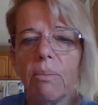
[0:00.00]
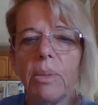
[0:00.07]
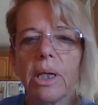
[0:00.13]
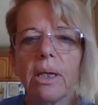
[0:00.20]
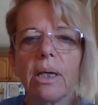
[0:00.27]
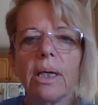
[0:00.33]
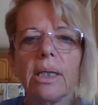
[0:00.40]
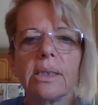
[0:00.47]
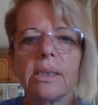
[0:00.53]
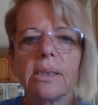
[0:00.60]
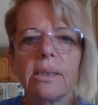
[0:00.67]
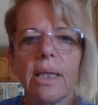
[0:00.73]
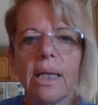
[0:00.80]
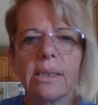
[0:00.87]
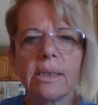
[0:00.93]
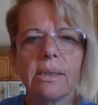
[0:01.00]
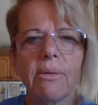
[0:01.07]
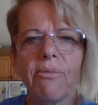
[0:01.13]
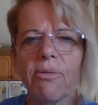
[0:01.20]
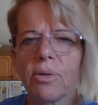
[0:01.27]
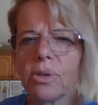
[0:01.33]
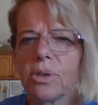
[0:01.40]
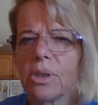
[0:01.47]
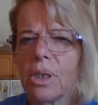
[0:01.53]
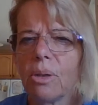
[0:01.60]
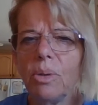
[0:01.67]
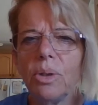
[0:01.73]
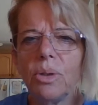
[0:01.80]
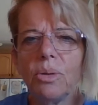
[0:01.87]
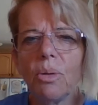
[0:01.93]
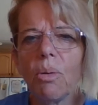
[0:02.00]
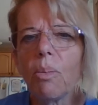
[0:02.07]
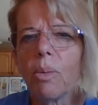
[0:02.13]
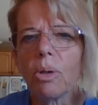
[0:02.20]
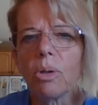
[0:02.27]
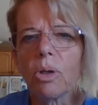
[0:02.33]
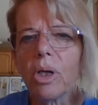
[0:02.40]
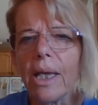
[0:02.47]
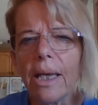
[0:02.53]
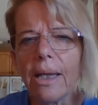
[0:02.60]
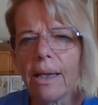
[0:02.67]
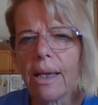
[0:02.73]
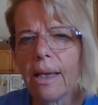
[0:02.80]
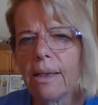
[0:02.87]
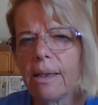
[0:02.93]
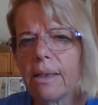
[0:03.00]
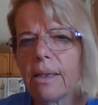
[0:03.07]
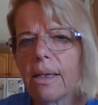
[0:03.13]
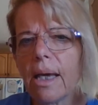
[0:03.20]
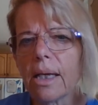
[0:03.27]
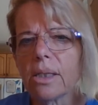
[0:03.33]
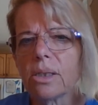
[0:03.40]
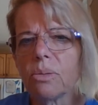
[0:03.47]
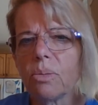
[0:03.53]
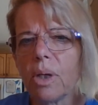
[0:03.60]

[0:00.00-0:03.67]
because that's the first thing we do when we're looking at any text.